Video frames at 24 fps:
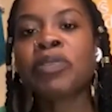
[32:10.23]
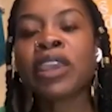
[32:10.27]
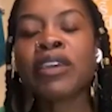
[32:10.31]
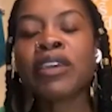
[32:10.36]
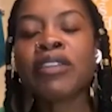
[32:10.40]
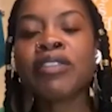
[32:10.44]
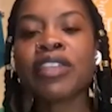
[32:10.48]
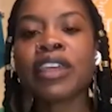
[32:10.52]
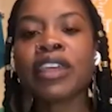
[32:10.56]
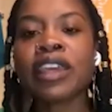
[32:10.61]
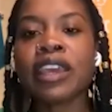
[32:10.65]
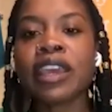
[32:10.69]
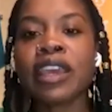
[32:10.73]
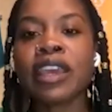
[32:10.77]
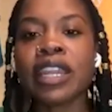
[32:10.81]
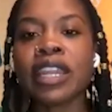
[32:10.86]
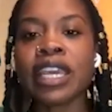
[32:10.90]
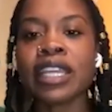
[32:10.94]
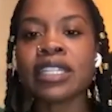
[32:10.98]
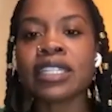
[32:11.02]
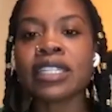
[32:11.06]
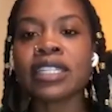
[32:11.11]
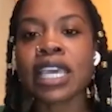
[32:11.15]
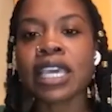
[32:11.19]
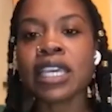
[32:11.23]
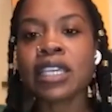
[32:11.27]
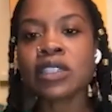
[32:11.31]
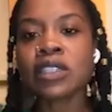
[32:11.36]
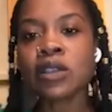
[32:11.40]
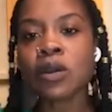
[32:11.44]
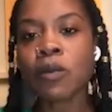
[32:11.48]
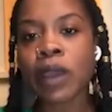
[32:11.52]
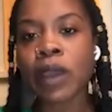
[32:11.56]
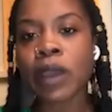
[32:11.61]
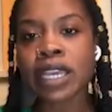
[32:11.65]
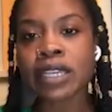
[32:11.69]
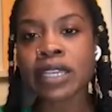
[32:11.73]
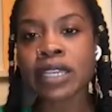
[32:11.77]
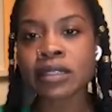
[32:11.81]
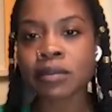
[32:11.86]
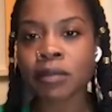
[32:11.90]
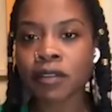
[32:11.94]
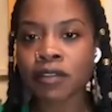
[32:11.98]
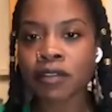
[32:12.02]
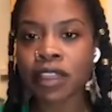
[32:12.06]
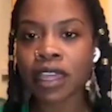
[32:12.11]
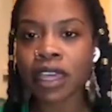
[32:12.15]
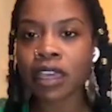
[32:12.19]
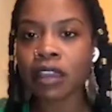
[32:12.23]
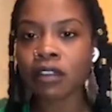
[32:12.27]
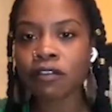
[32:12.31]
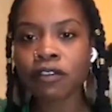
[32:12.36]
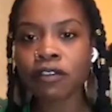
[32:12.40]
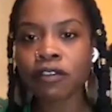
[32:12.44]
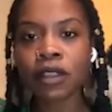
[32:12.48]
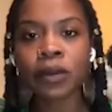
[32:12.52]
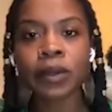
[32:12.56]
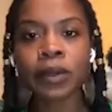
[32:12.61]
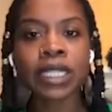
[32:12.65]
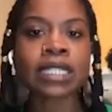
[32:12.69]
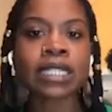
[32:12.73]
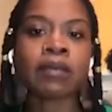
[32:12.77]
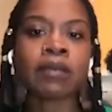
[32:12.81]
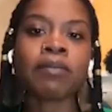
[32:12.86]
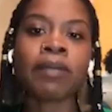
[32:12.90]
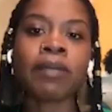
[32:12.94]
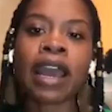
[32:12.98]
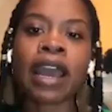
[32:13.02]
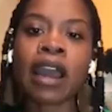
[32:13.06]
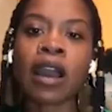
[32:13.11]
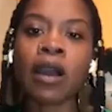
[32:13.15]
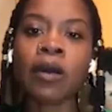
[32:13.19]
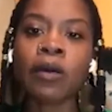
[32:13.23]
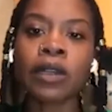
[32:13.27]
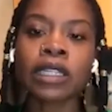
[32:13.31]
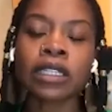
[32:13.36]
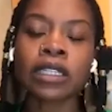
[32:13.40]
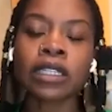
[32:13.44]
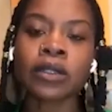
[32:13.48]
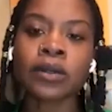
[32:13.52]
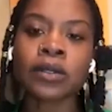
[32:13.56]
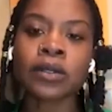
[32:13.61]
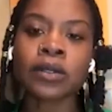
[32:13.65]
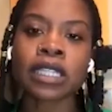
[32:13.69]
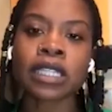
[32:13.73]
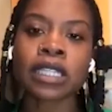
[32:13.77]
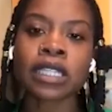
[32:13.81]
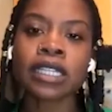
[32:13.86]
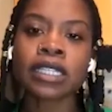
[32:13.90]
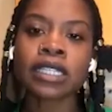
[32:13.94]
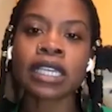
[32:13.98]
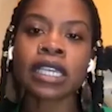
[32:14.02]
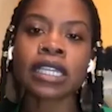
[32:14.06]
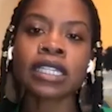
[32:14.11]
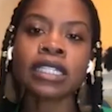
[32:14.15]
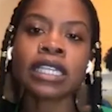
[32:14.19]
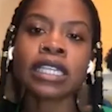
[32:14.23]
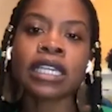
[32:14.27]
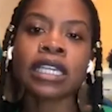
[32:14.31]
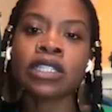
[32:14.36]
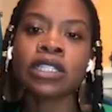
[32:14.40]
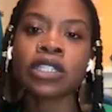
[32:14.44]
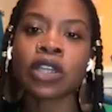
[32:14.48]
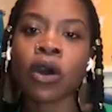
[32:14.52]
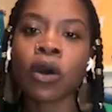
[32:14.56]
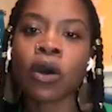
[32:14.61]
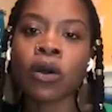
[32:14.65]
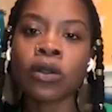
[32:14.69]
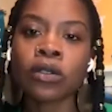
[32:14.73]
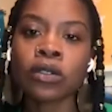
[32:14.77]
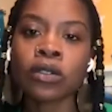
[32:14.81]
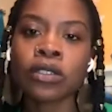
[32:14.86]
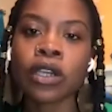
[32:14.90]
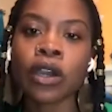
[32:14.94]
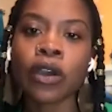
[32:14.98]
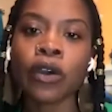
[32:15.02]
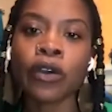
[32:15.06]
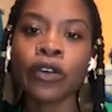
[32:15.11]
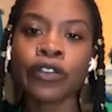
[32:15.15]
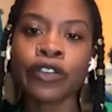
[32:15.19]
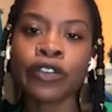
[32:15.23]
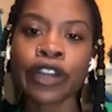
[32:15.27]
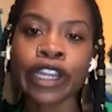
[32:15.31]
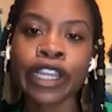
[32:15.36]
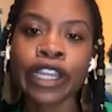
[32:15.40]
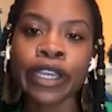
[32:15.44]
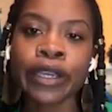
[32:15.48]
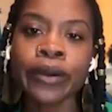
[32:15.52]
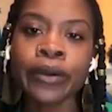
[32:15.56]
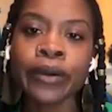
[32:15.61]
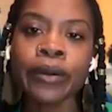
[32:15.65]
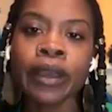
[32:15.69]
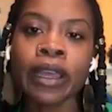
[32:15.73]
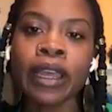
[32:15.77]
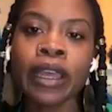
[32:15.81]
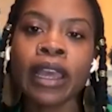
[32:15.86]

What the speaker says: then it takes away some of the influence and power that those things can tend to hold over you.